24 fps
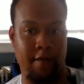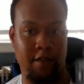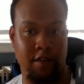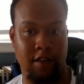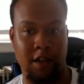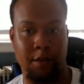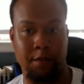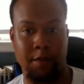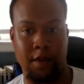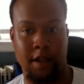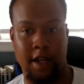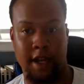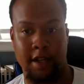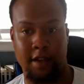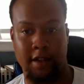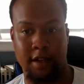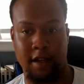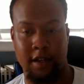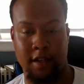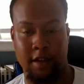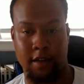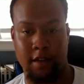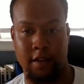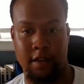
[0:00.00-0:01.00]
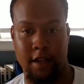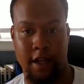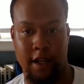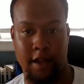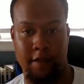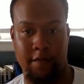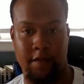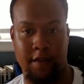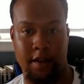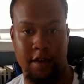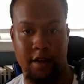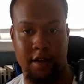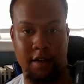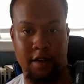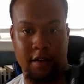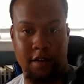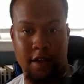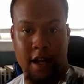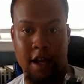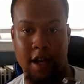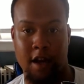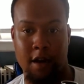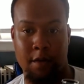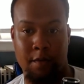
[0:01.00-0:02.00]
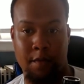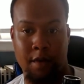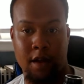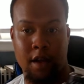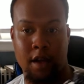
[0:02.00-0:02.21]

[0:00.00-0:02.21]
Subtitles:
something like these and for the setup,